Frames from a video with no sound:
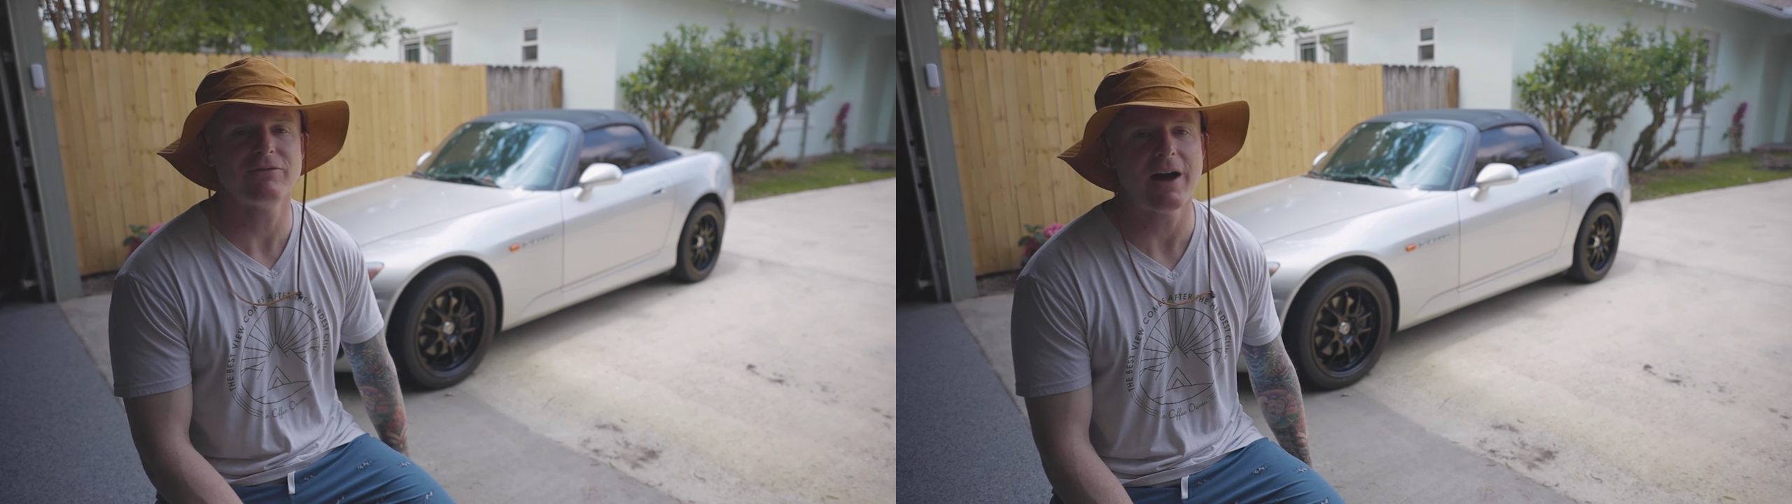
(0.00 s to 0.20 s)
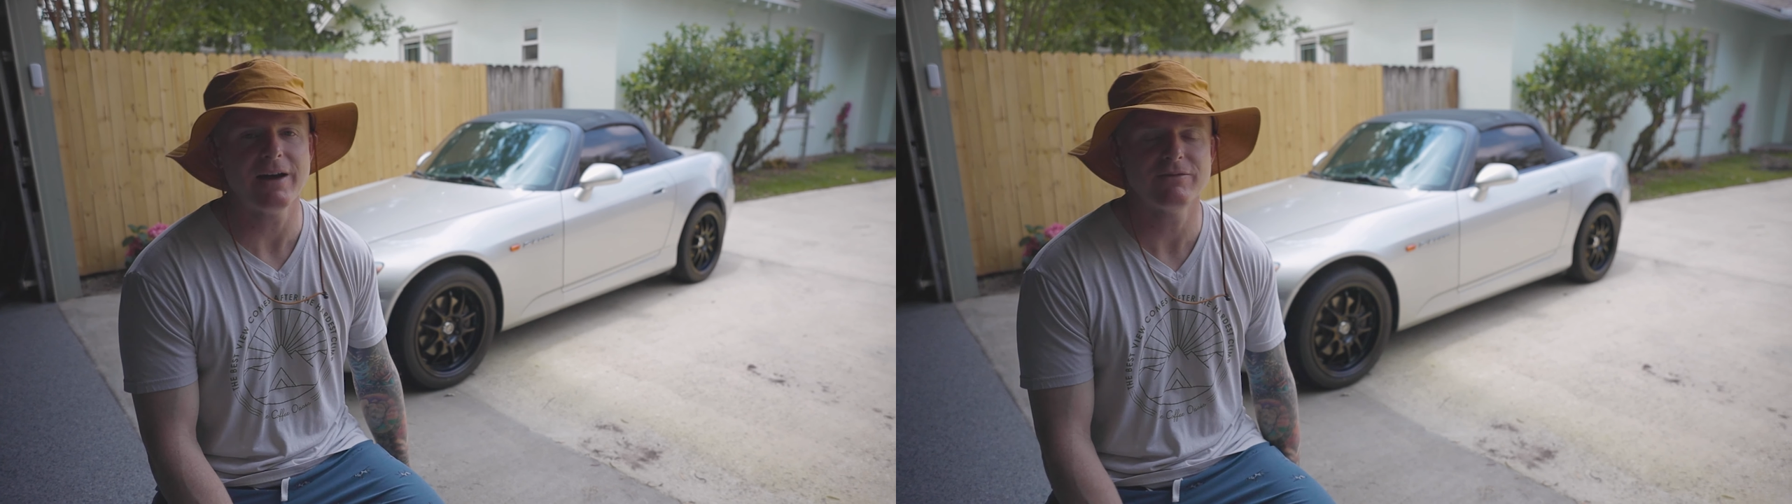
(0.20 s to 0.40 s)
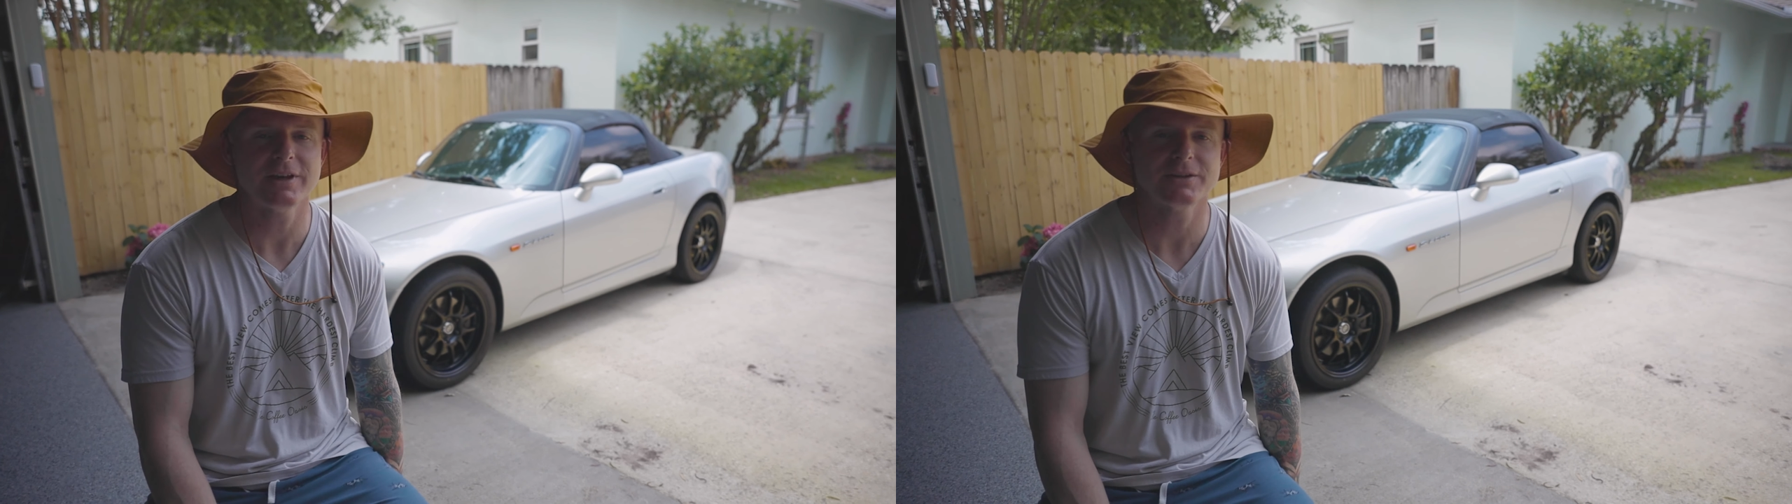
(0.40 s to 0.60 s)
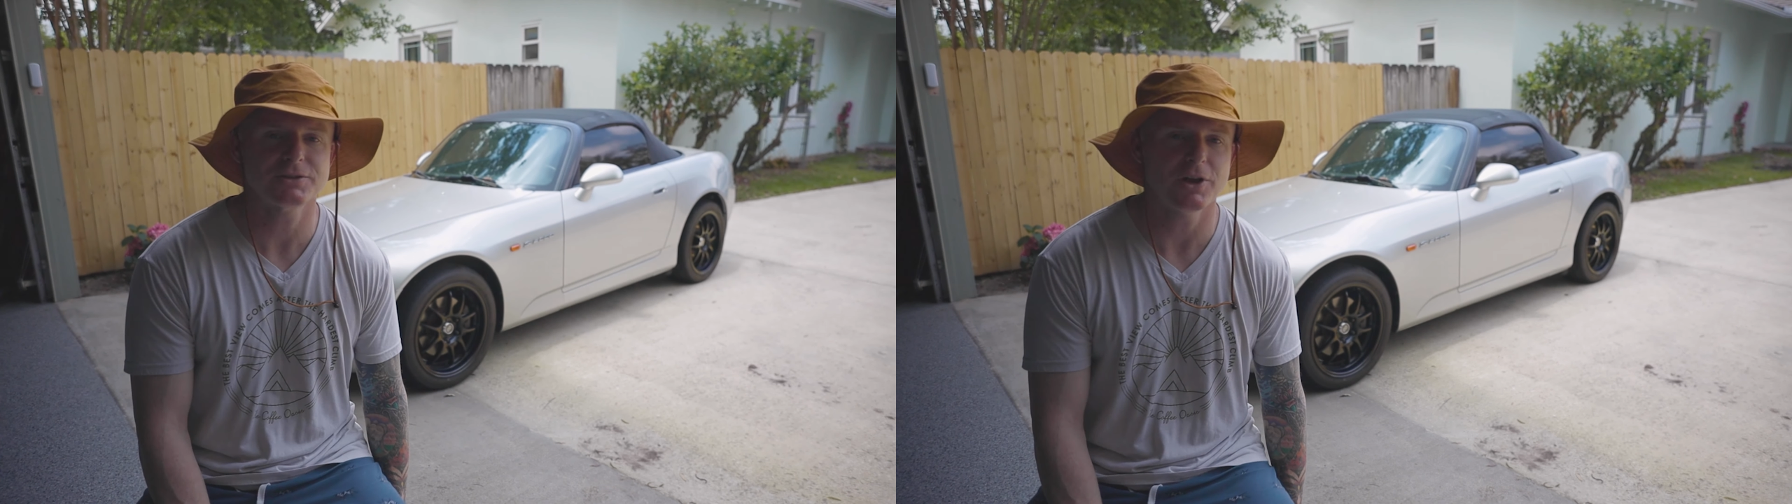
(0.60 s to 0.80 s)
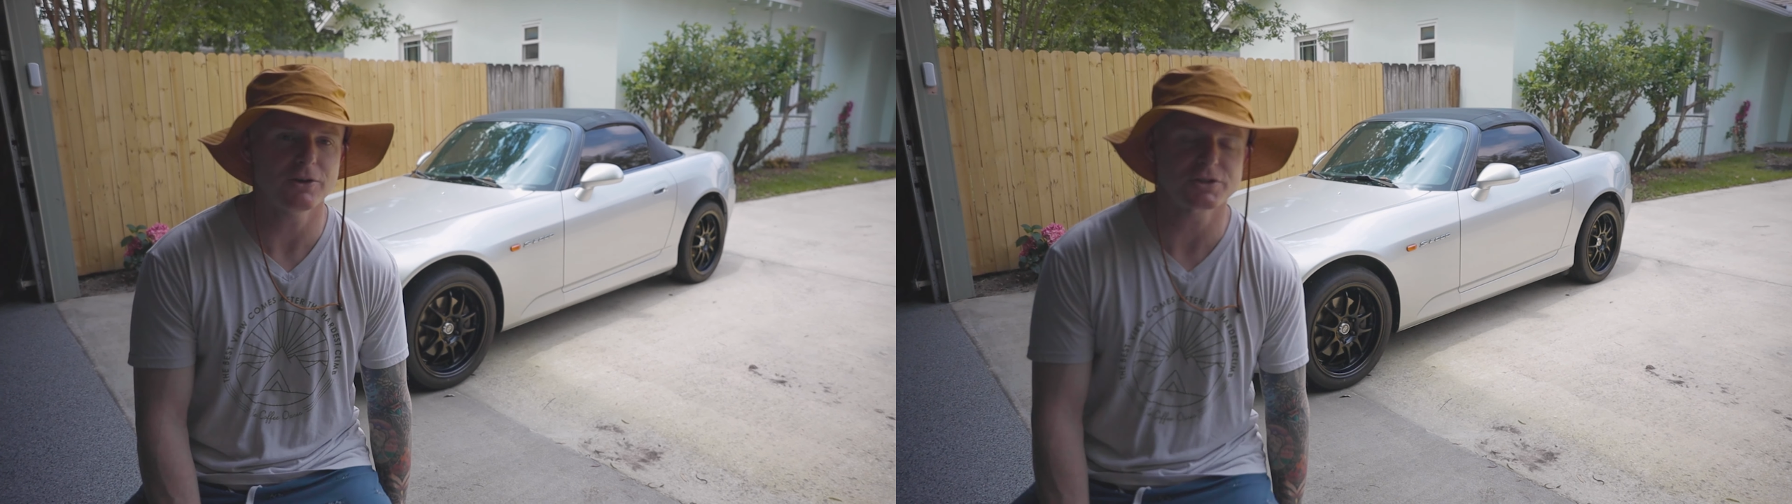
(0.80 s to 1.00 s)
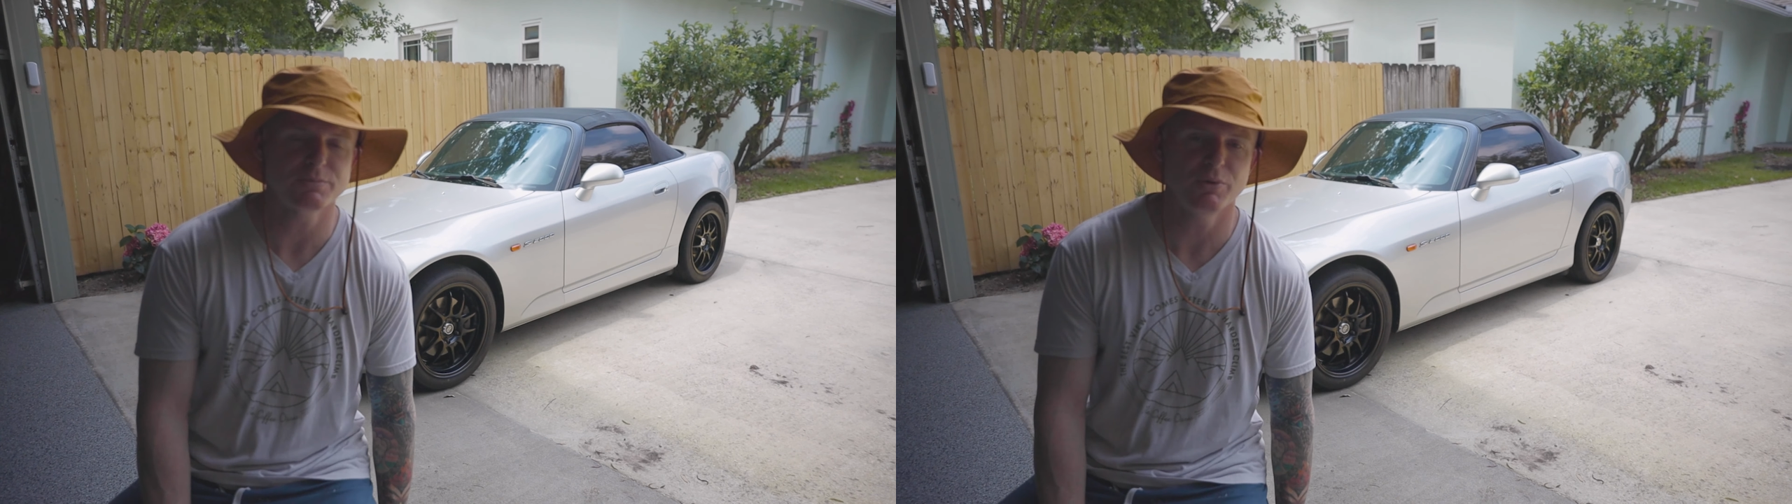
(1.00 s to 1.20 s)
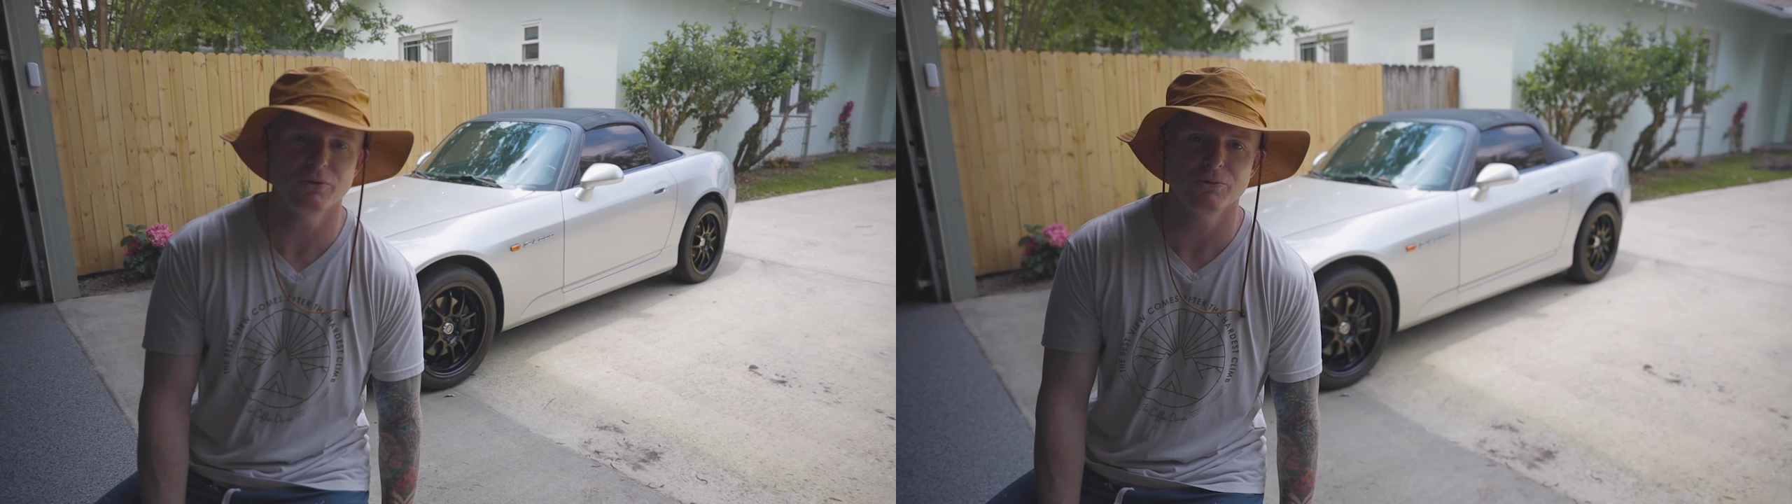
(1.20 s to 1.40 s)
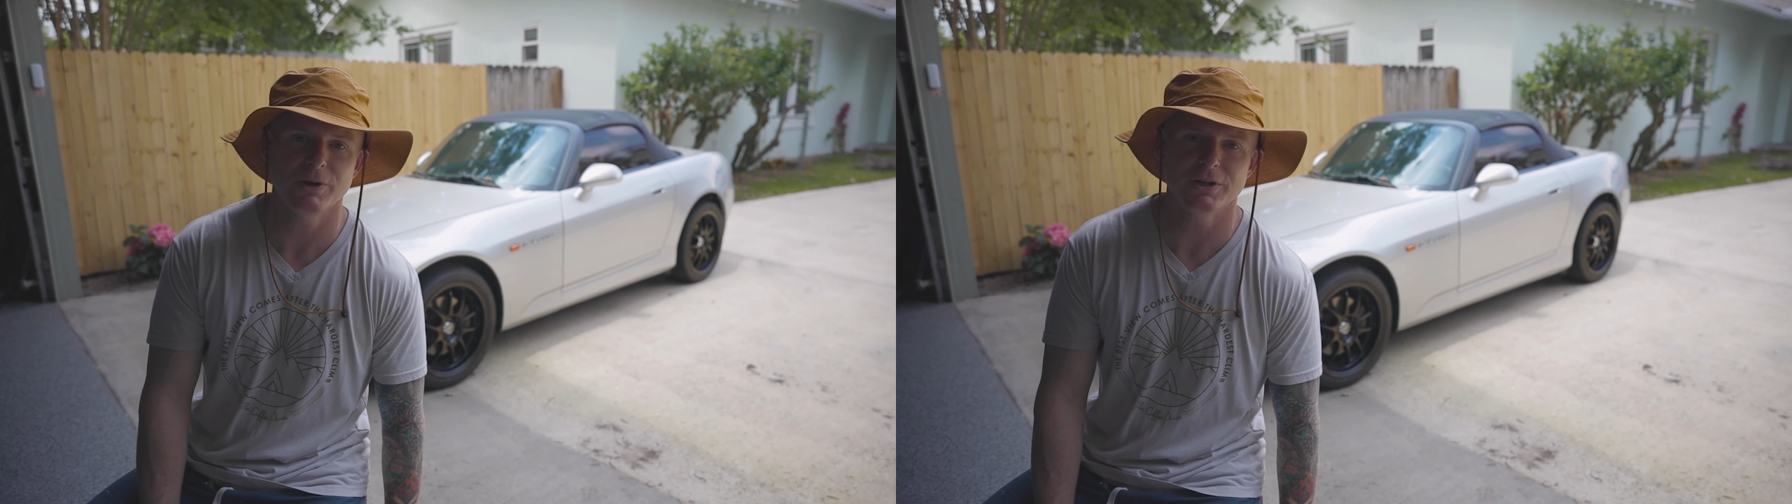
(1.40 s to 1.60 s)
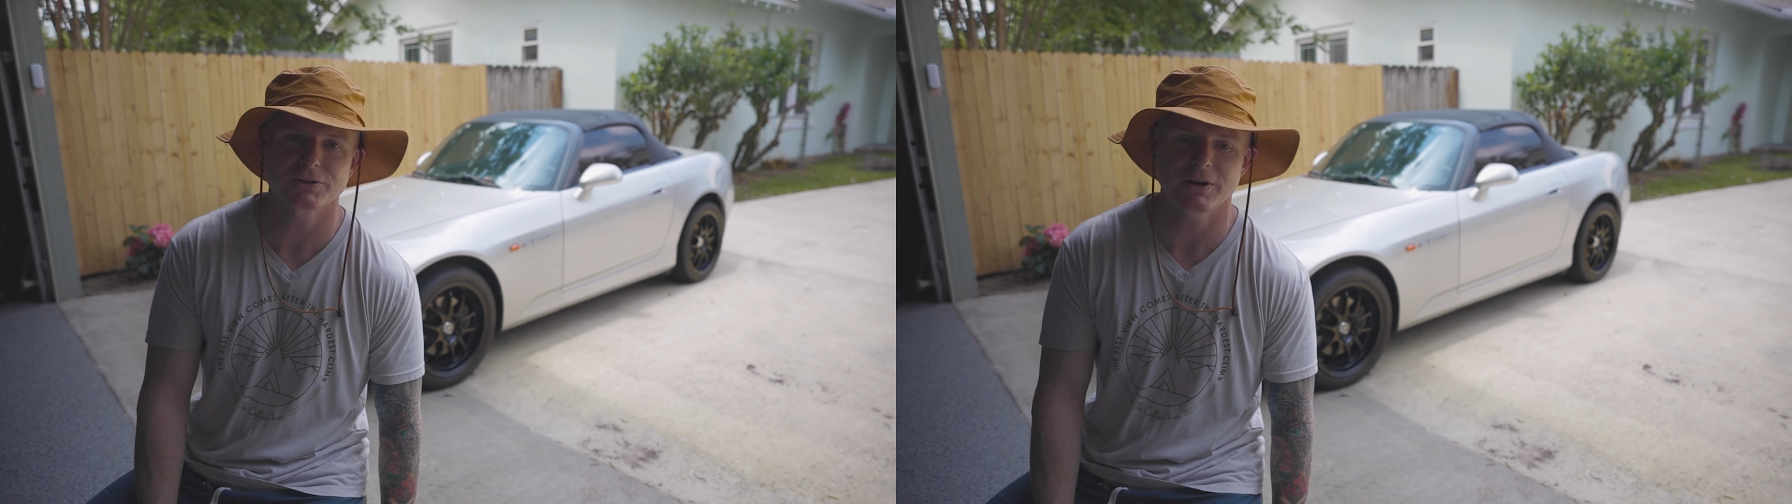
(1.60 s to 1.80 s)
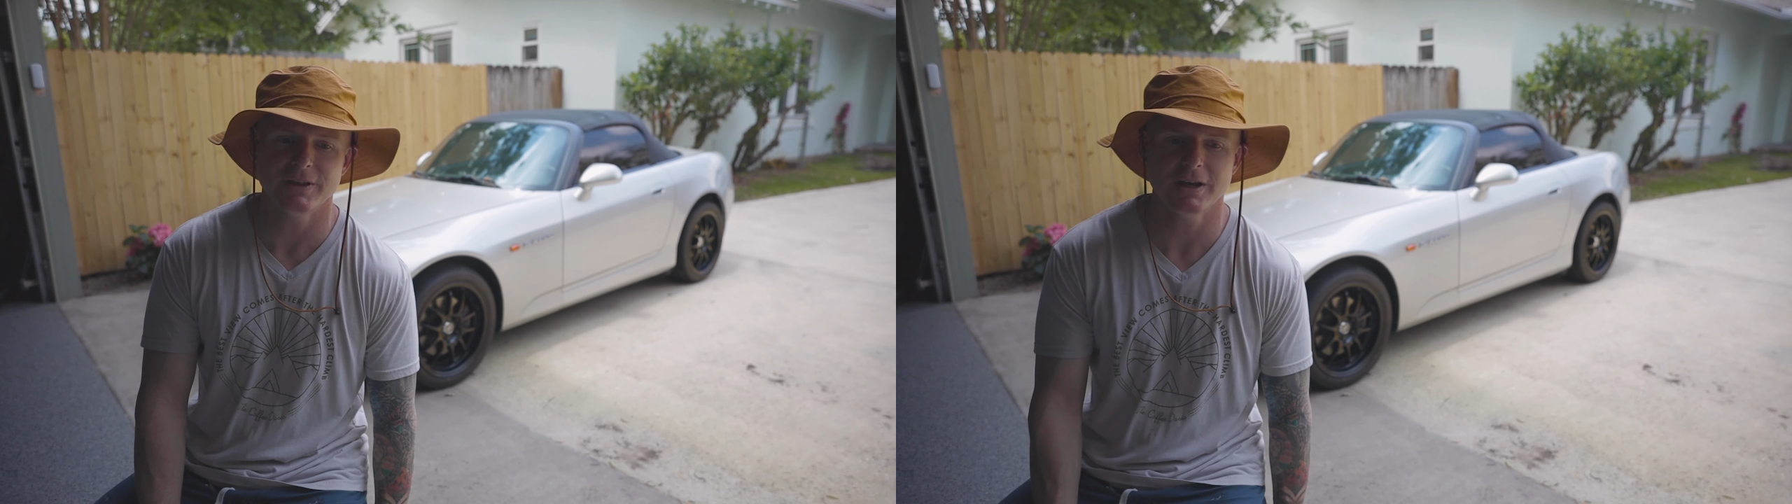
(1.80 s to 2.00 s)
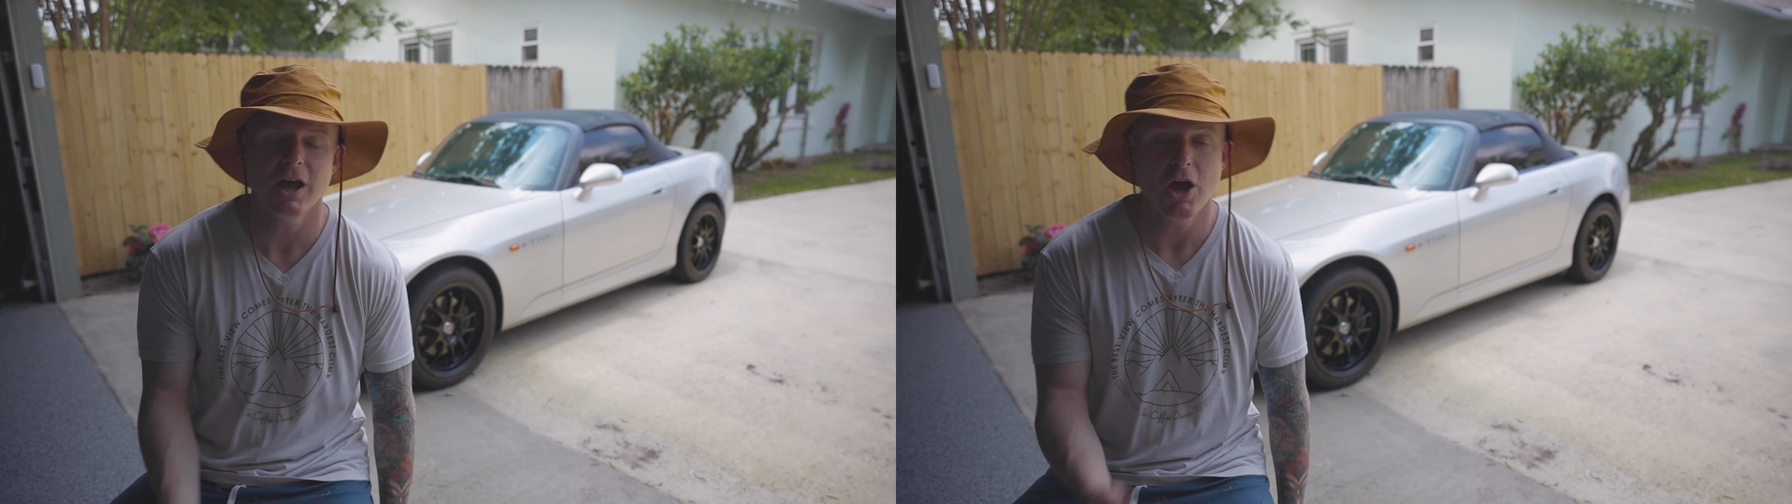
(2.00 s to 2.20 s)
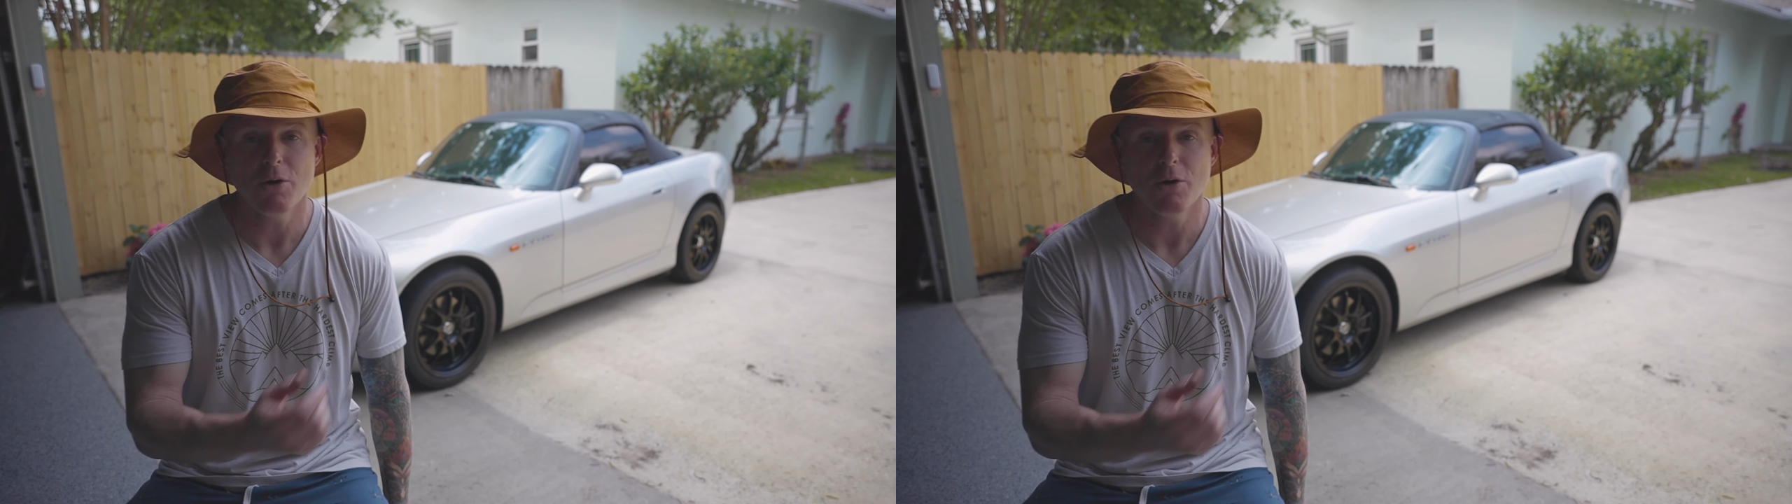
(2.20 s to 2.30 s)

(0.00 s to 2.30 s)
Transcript: $5,000 spoon wheels or anything,